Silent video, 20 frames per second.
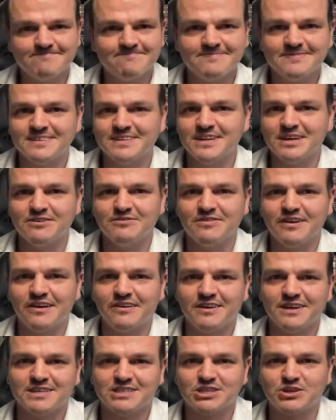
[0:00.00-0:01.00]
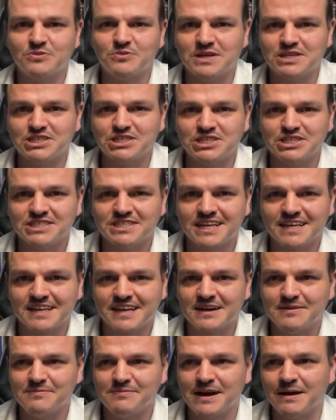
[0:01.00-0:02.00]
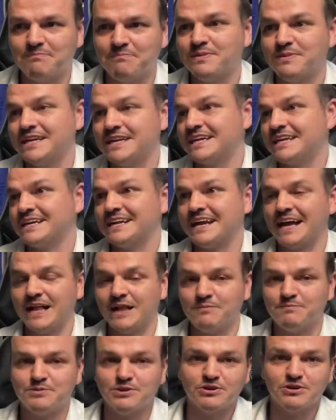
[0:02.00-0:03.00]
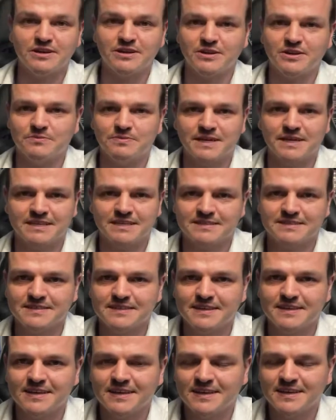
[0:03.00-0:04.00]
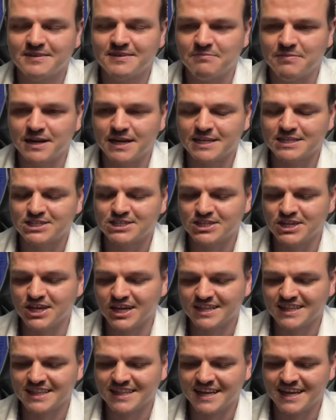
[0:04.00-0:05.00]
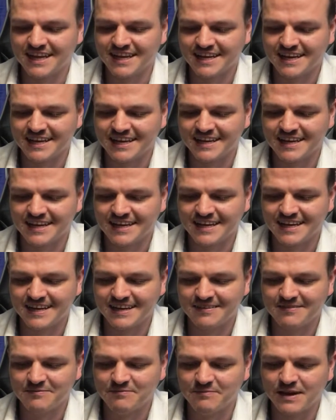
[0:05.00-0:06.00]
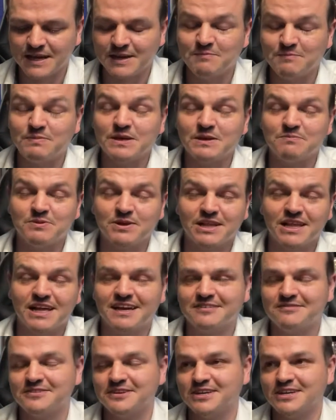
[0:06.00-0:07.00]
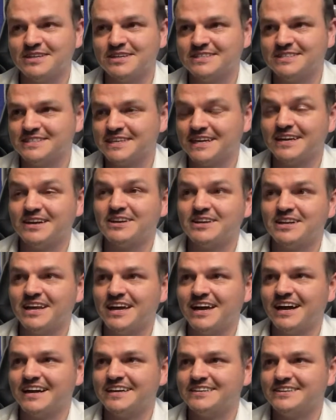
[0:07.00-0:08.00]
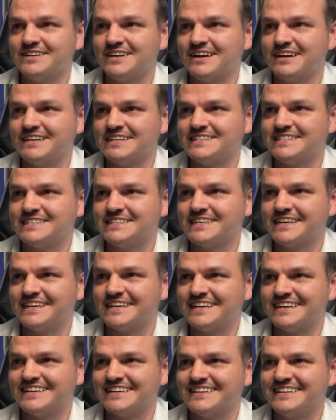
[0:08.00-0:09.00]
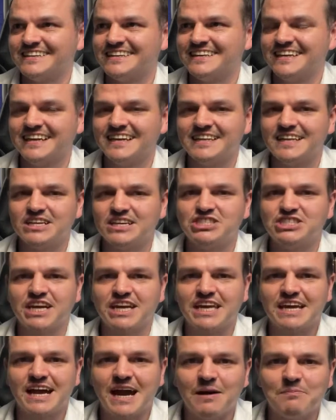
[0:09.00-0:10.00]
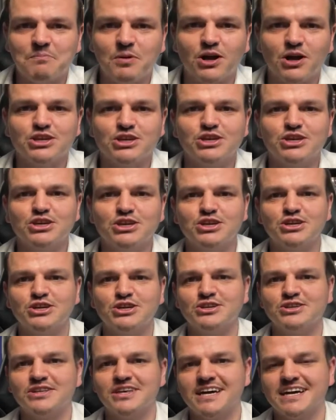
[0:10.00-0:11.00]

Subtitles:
Various questions that come up, and he can help you a little bit. But it's not like many people I've heard say online, it's they're checking up on you,